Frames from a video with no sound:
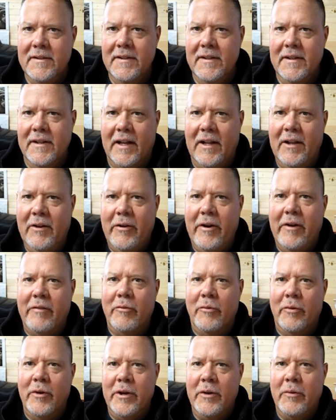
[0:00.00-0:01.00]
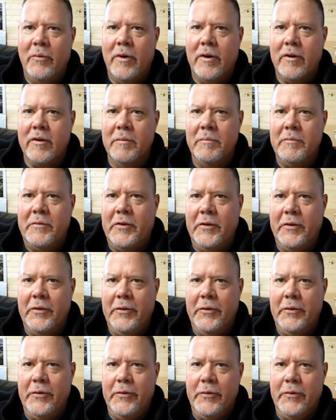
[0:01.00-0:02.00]
Hello everyone and welcome
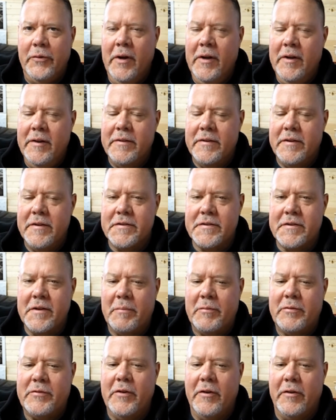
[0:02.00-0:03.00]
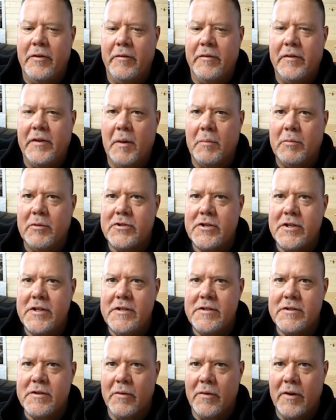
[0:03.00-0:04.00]
to this episode of
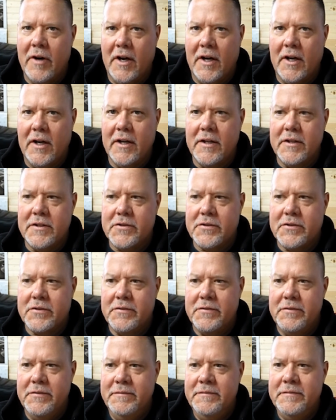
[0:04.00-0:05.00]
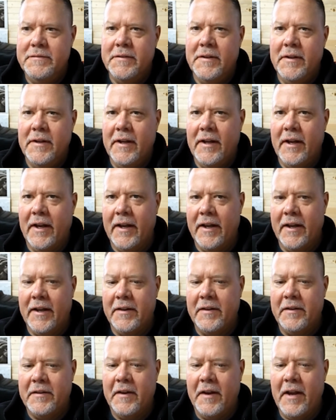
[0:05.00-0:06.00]
DoubleG's Garage.
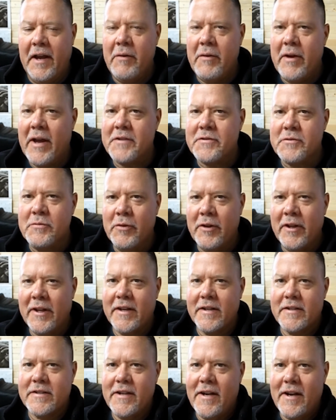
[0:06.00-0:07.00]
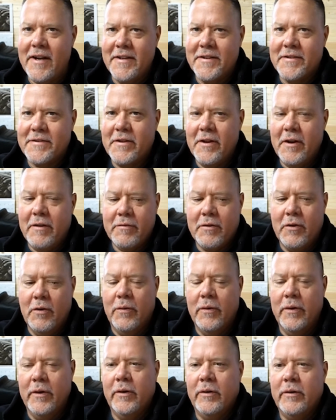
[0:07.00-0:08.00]
And today we got some really exciting stuff
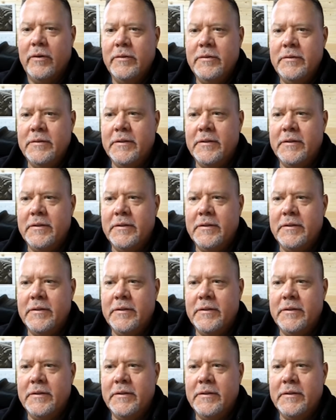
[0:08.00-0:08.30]
going on.